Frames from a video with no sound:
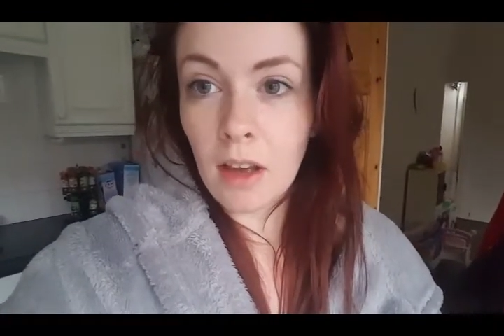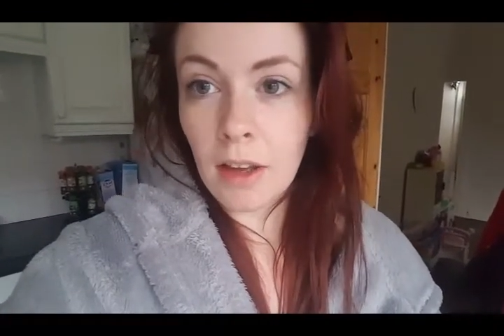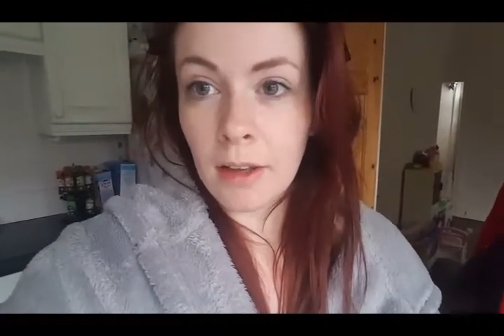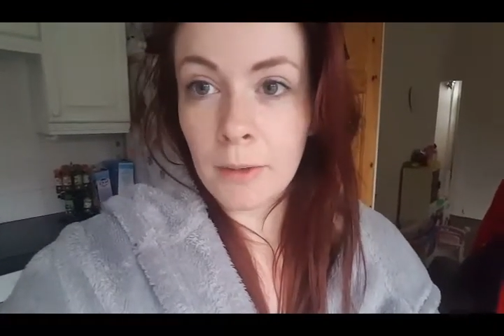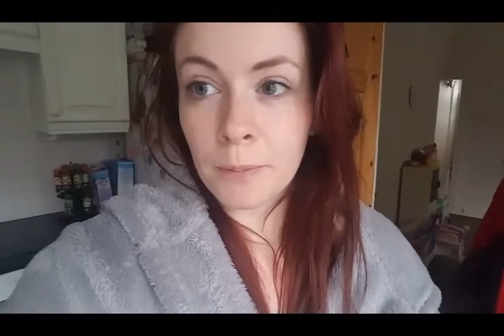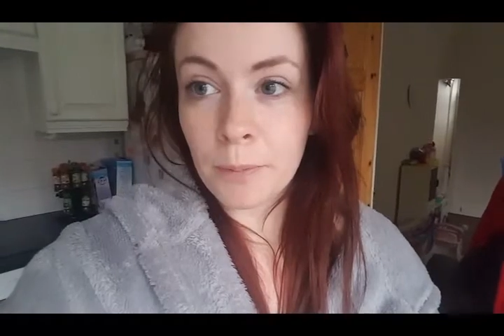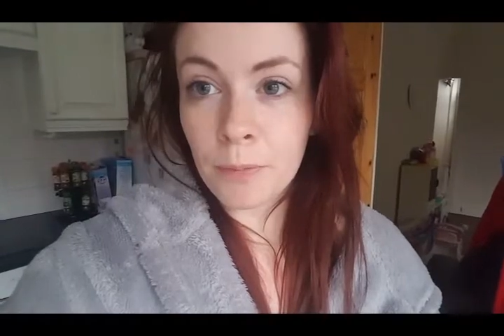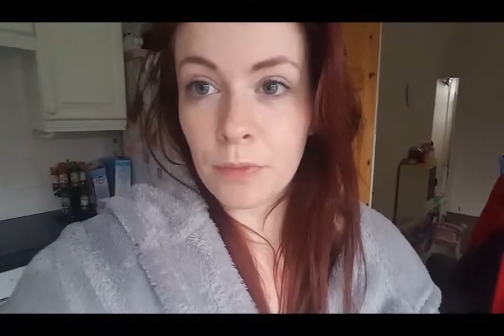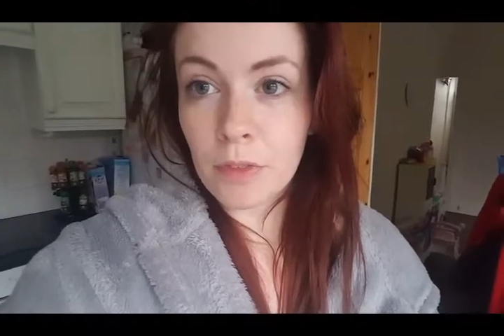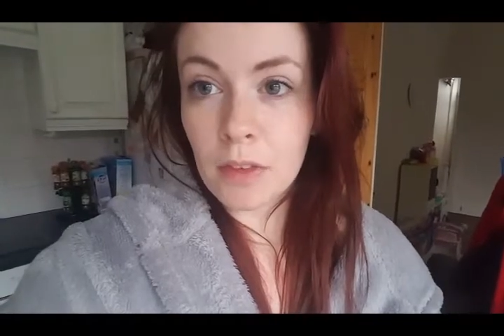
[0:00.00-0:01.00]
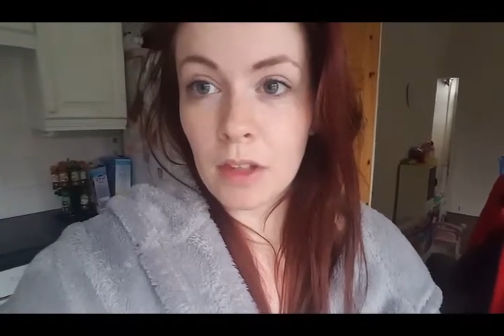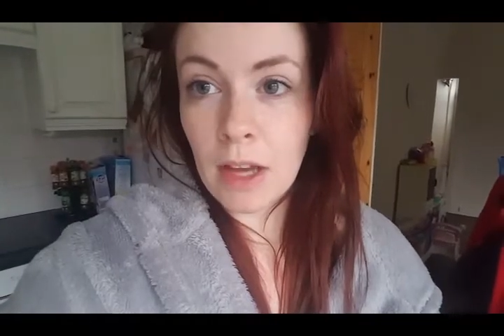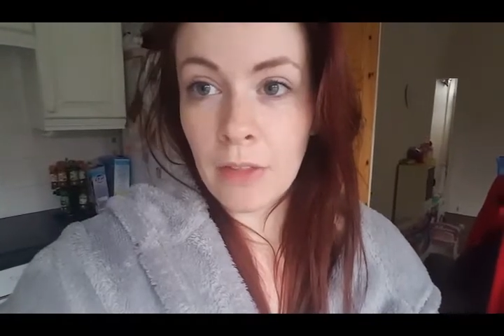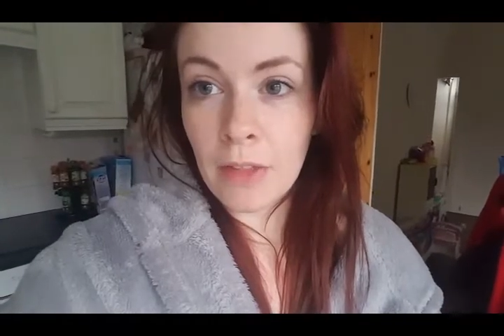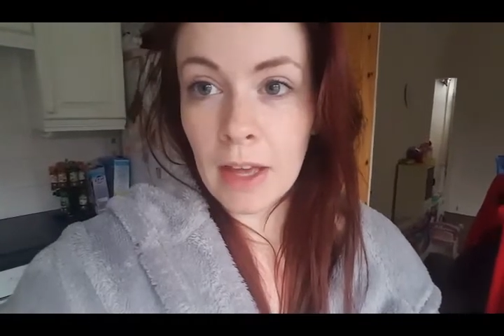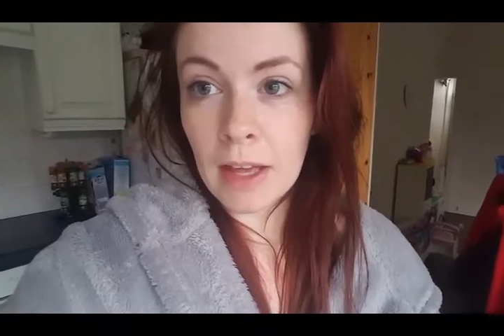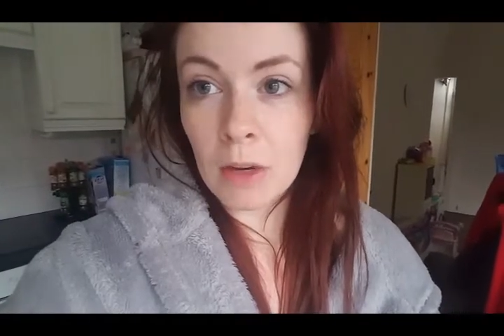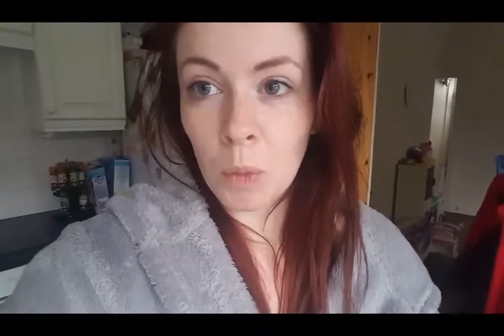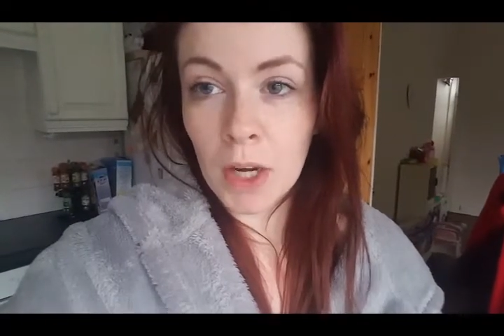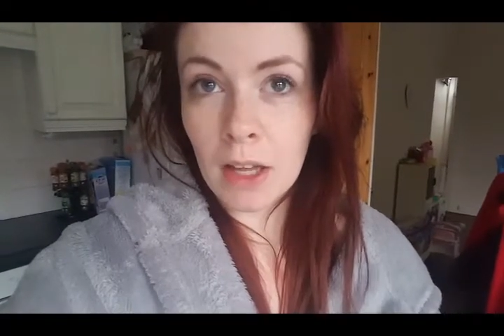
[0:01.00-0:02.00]
And
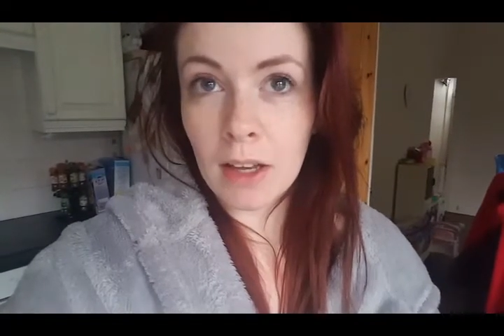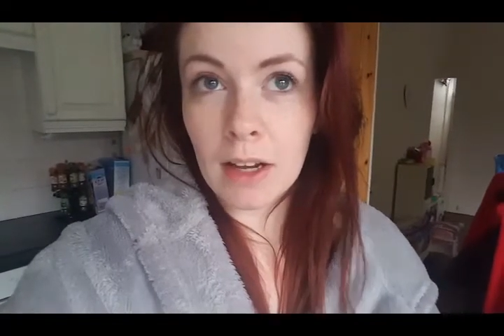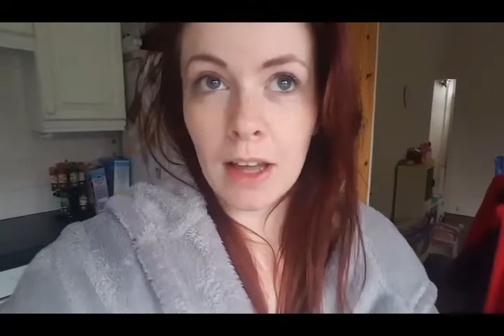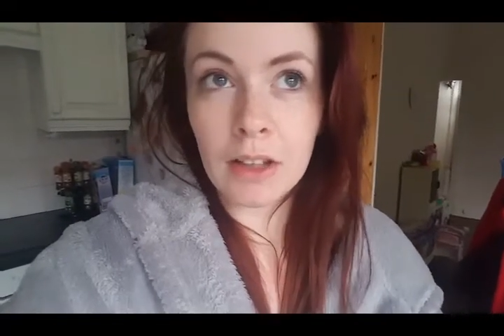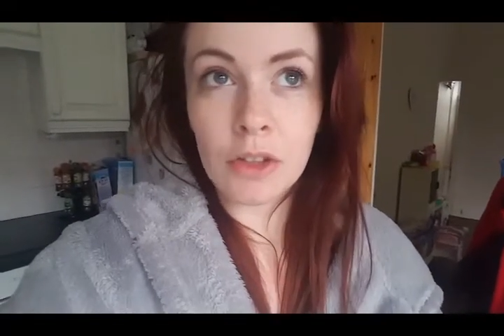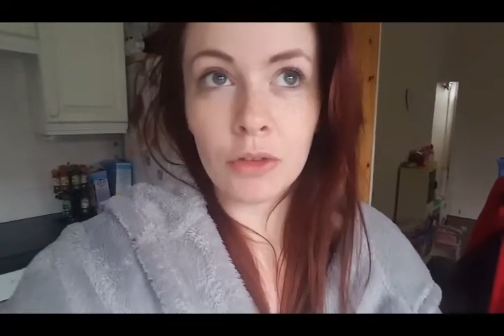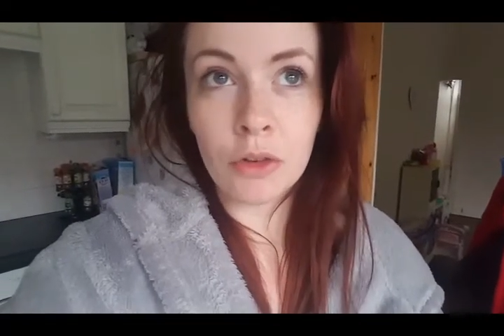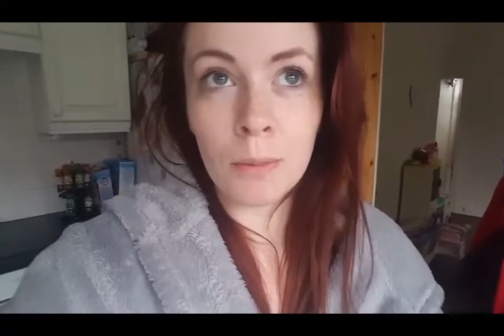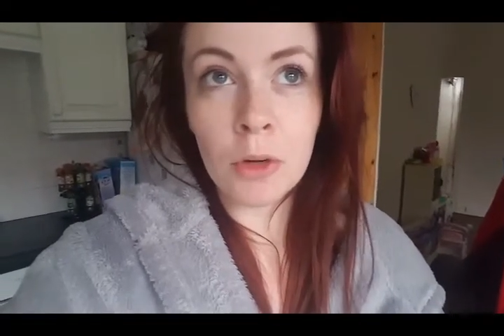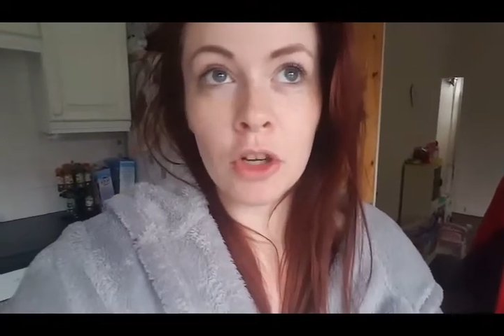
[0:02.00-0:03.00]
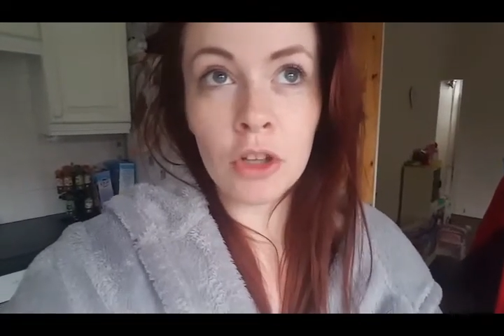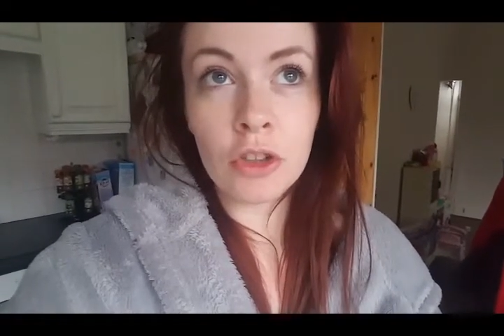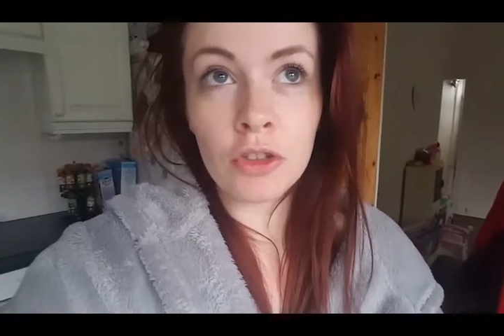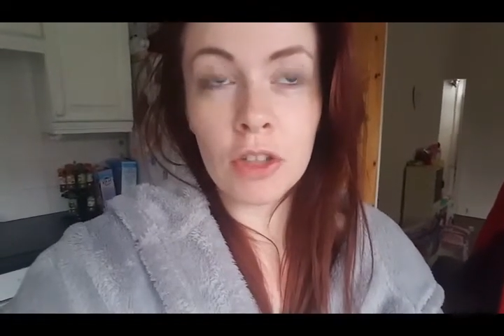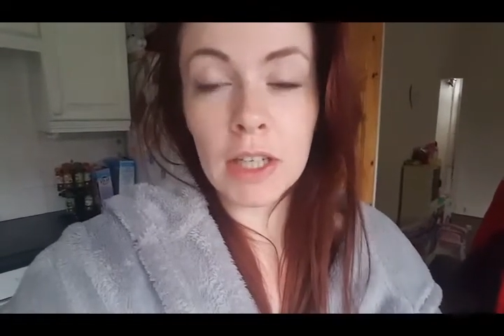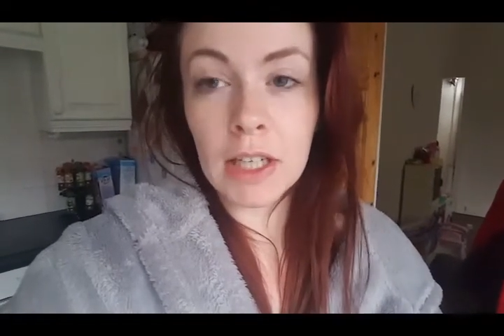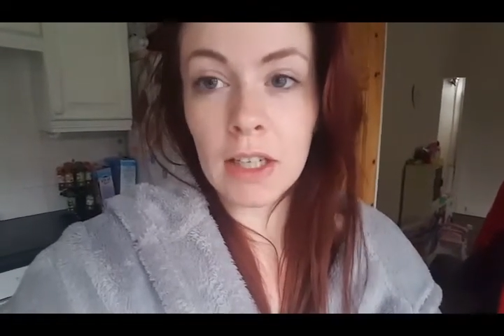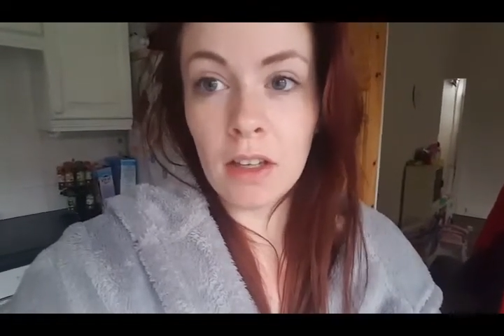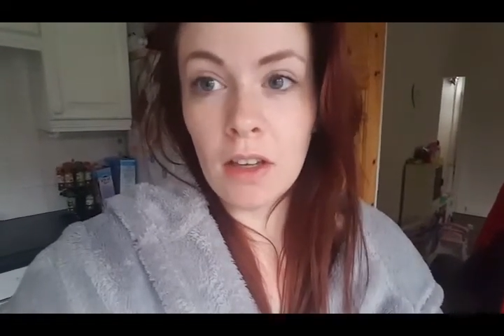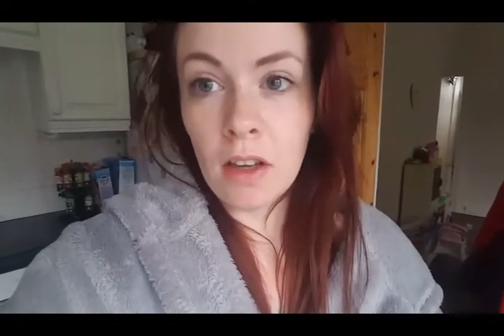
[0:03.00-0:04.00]
then when I collect her from nursery,